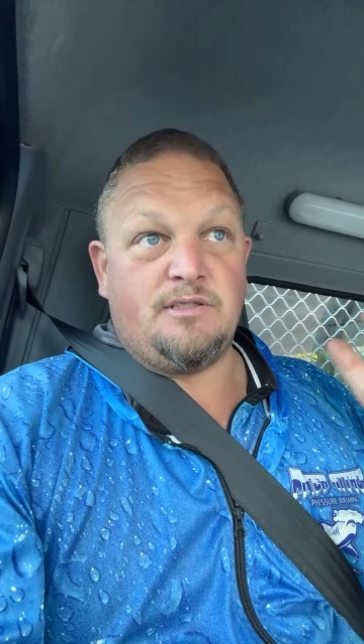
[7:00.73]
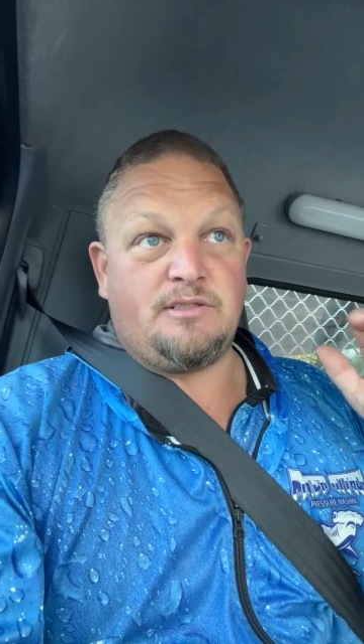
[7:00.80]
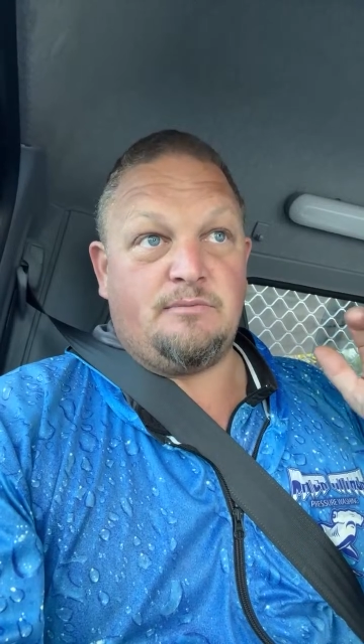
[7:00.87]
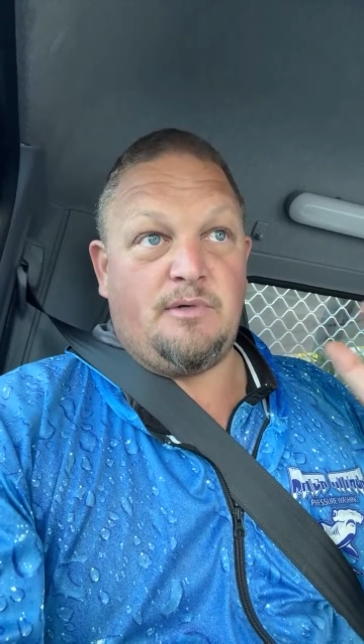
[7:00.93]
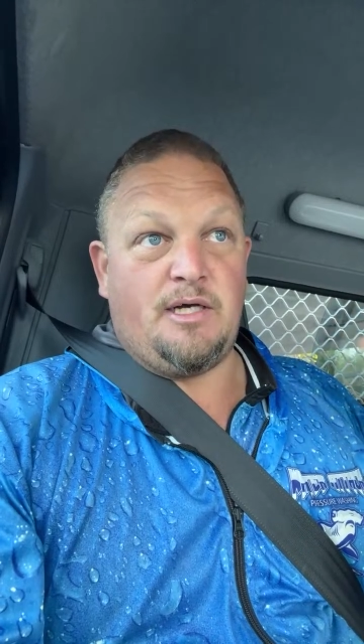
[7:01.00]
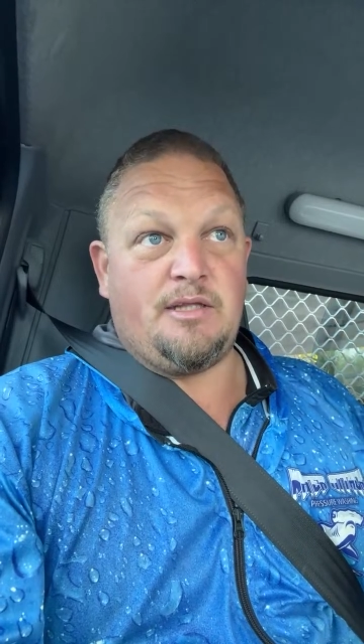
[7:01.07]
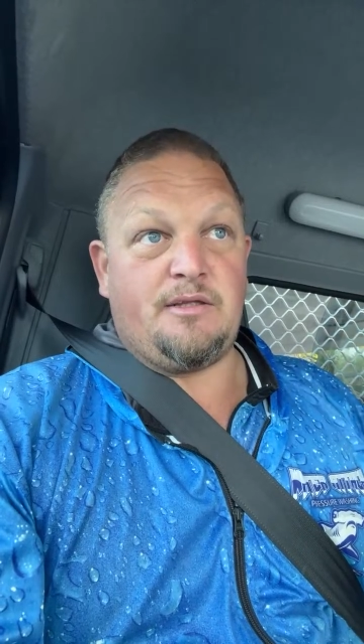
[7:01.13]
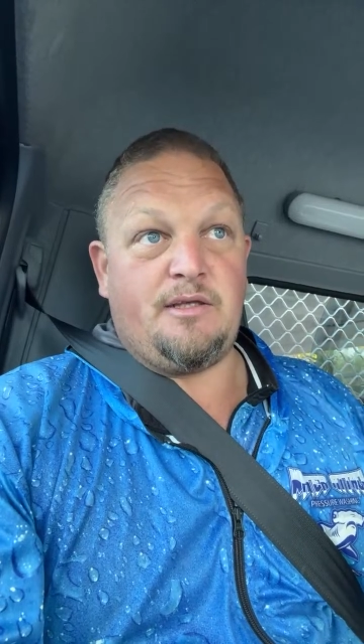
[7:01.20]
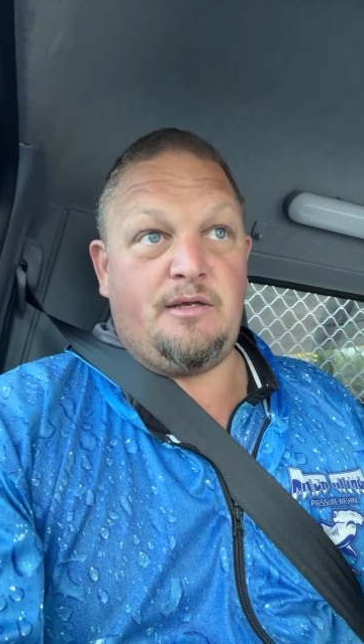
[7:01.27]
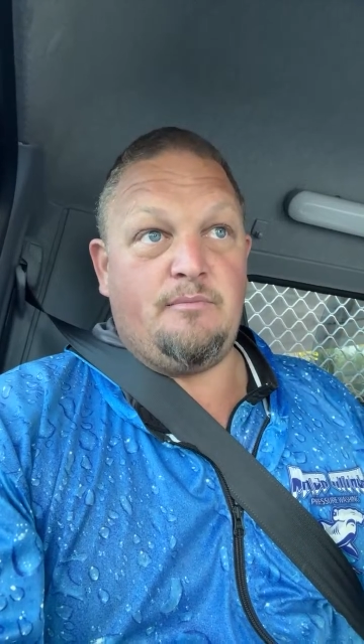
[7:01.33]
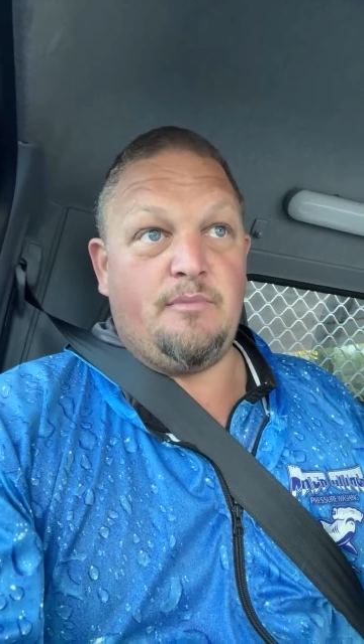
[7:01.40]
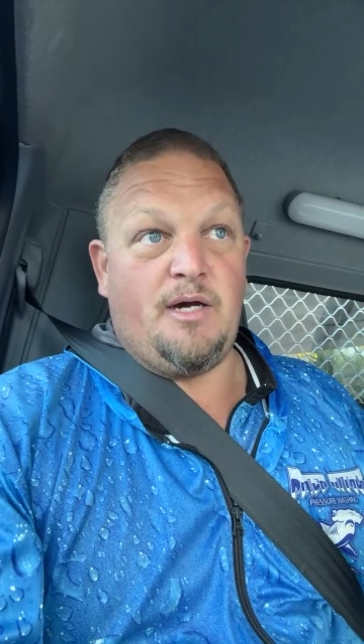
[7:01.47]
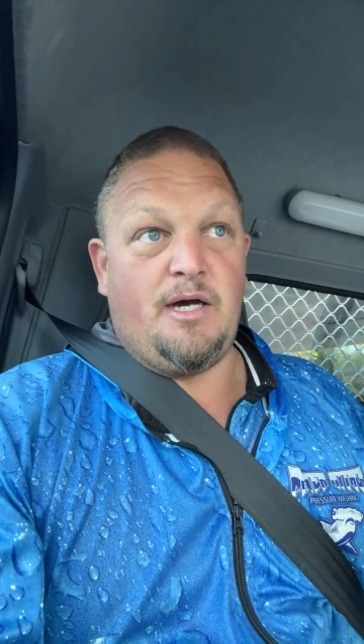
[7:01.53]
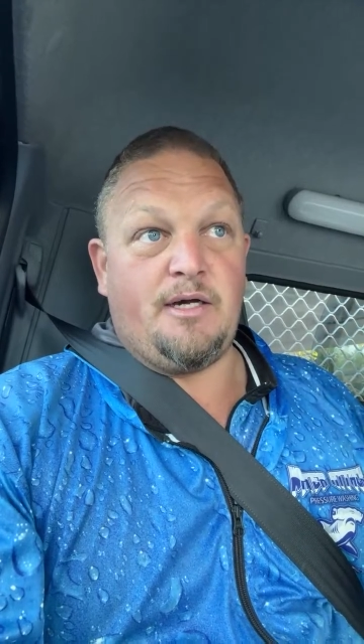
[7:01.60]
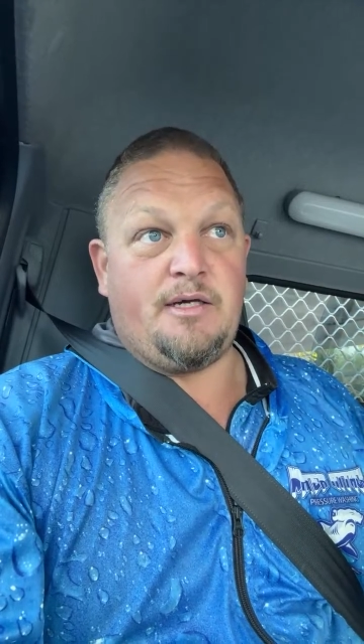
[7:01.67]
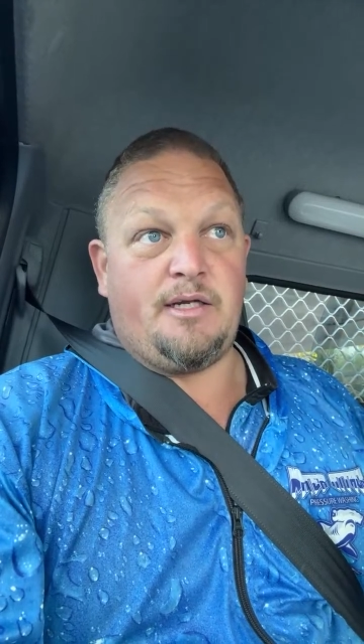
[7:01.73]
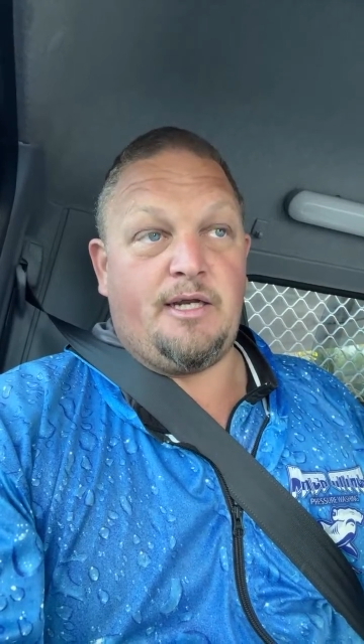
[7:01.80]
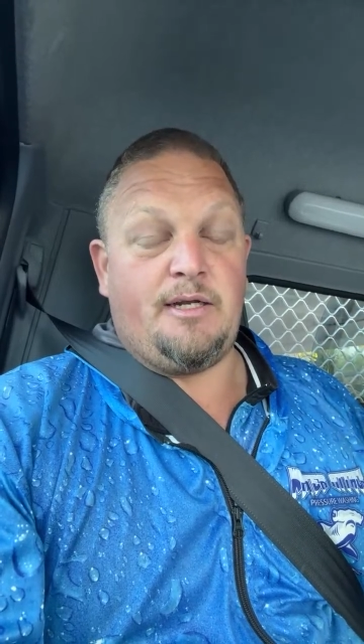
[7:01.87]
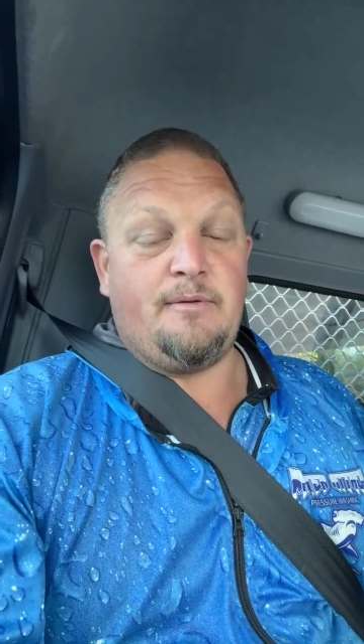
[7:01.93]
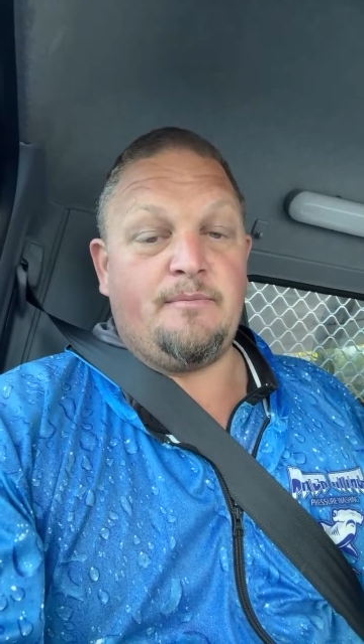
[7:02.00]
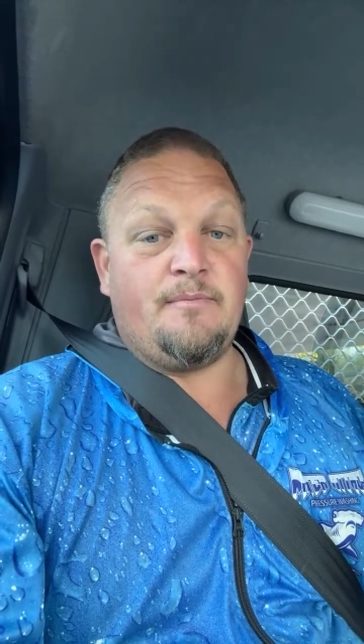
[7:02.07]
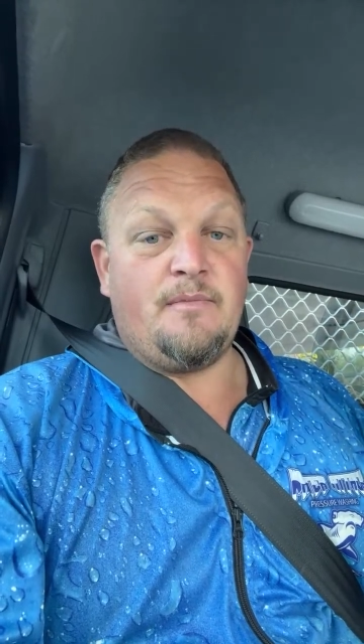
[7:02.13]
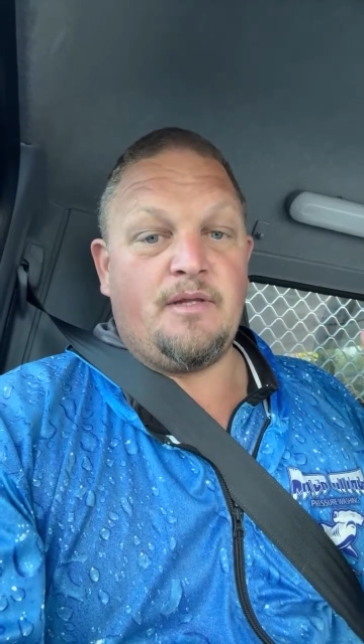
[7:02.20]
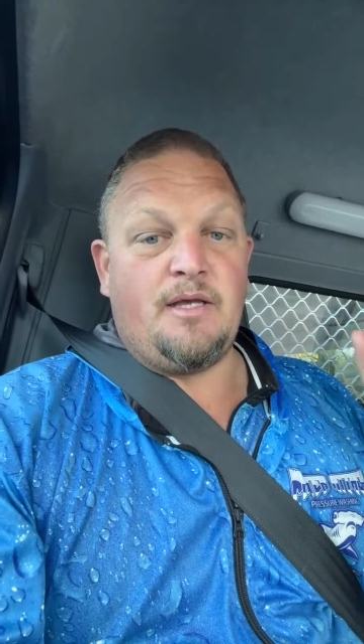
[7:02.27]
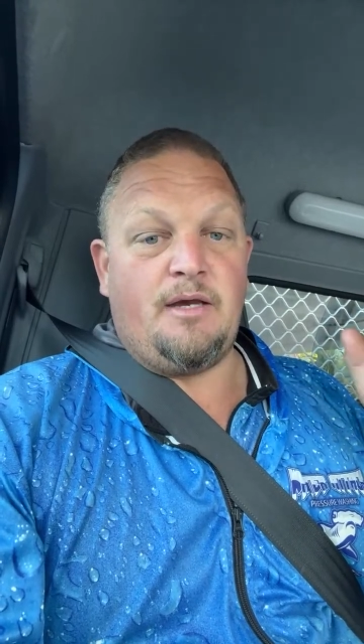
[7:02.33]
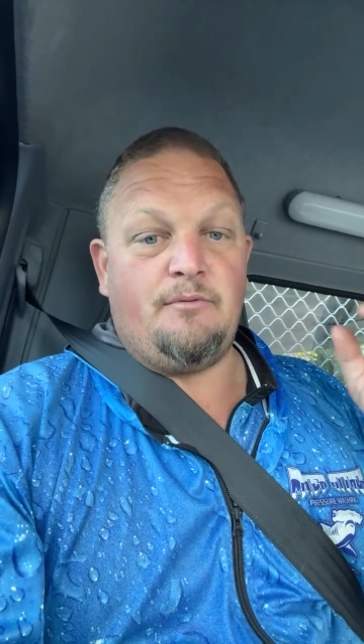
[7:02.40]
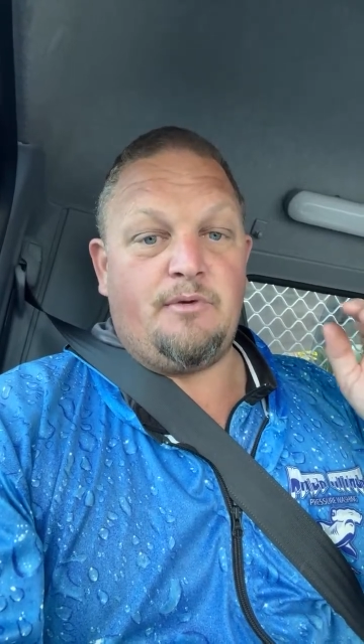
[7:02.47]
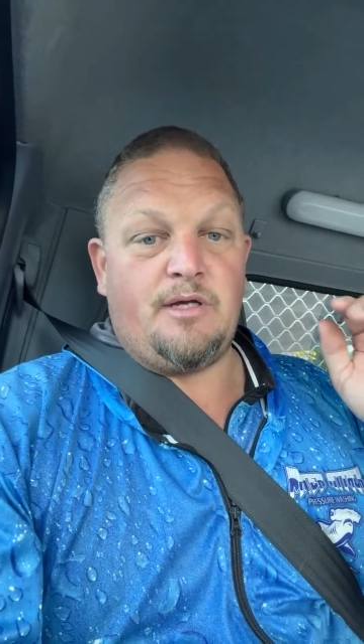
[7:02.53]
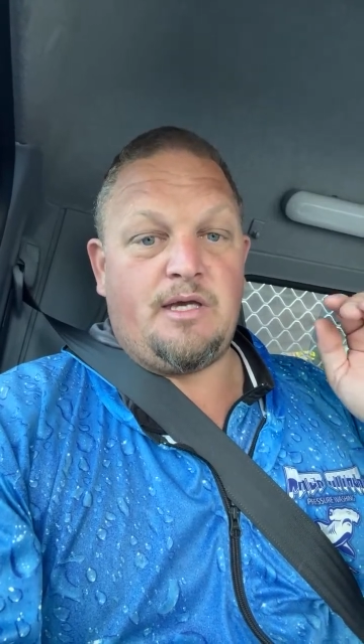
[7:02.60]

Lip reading: a month in marketing, and we